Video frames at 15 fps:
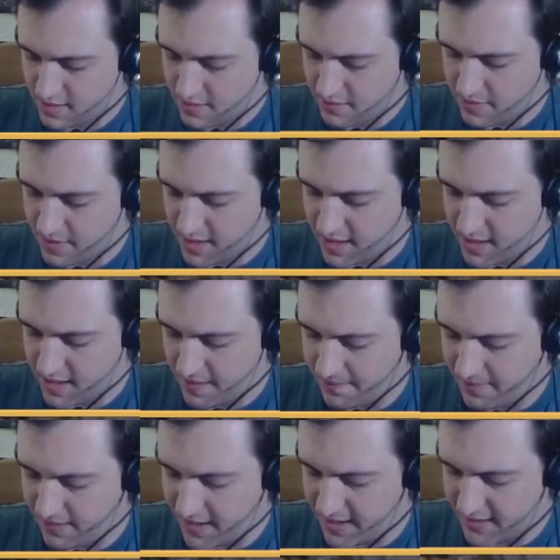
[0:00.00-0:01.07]
be
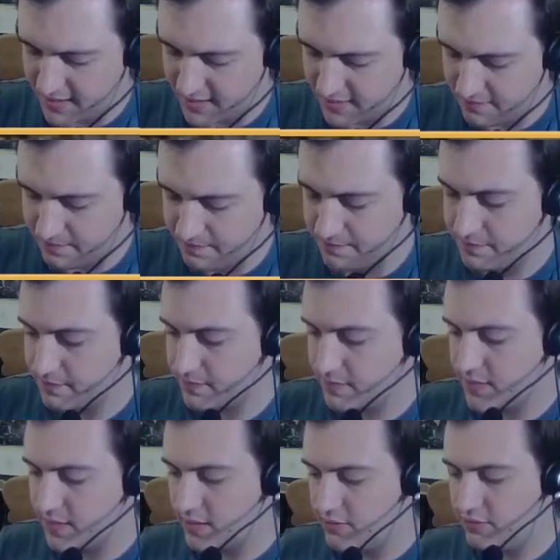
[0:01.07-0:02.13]
applying them
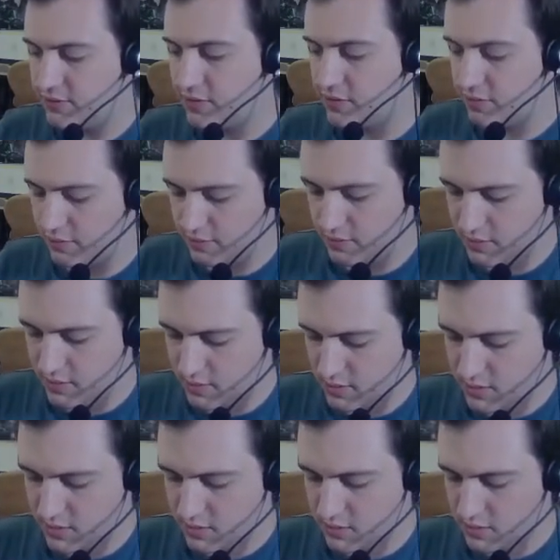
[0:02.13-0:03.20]
to
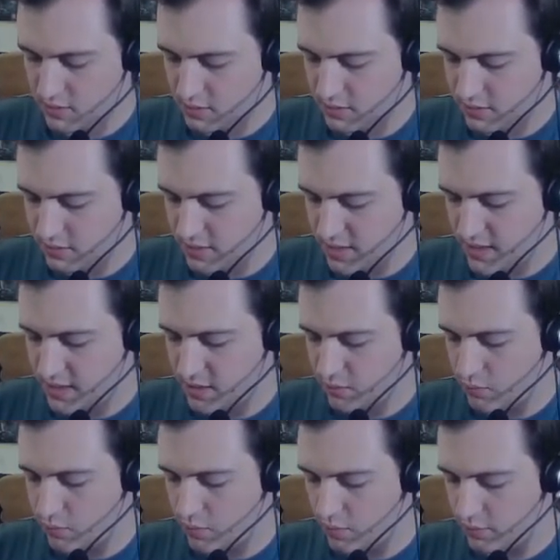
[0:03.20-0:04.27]
the
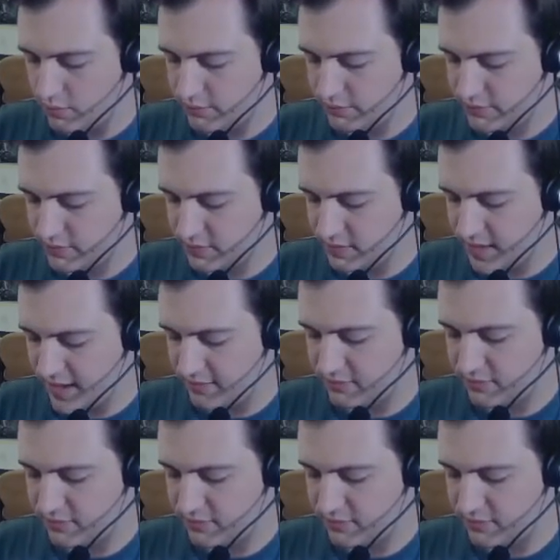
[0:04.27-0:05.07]
walls next